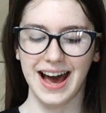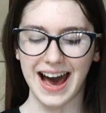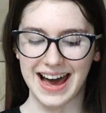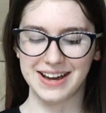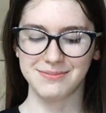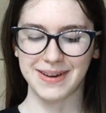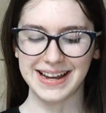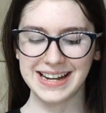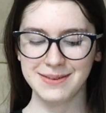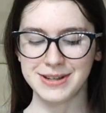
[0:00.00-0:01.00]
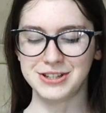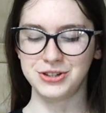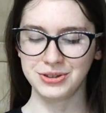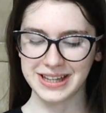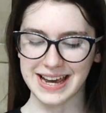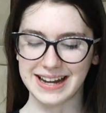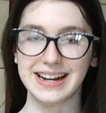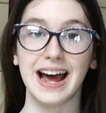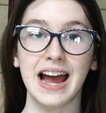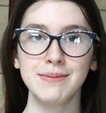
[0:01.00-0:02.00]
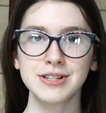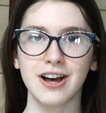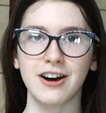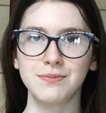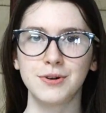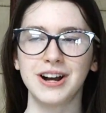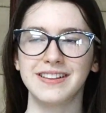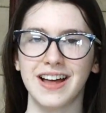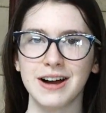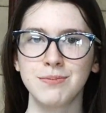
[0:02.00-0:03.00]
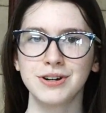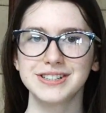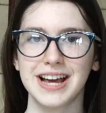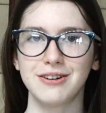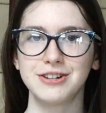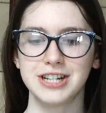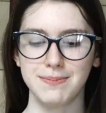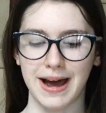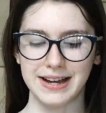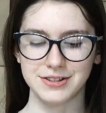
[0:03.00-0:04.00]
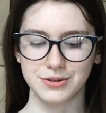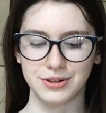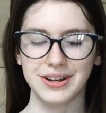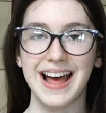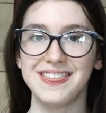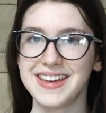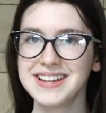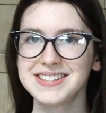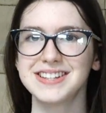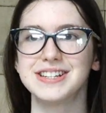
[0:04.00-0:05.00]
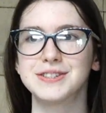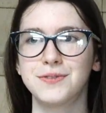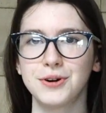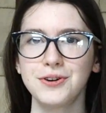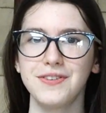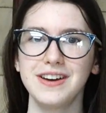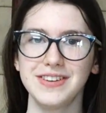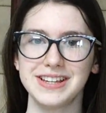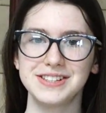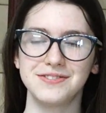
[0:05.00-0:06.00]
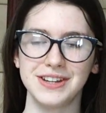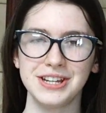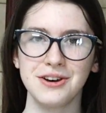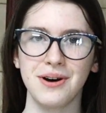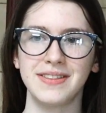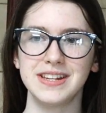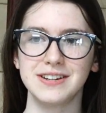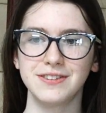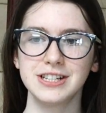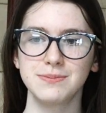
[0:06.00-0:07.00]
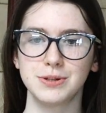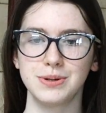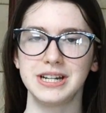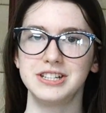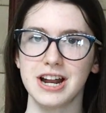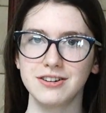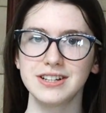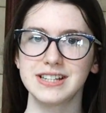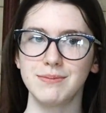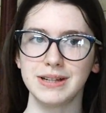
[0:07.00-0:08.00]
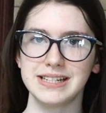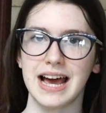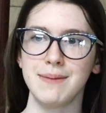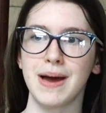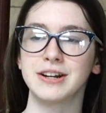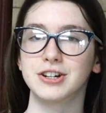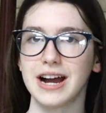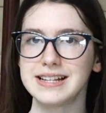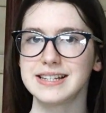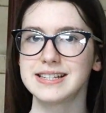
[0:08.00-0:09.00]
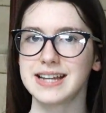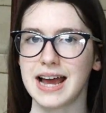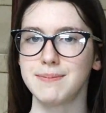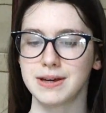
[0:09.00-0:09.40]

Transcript: Hi, my name is Julianne and I'm a sophomore at Lockport Township High School, and this is 405 East's video on the difference between a General Assembly type and crisis type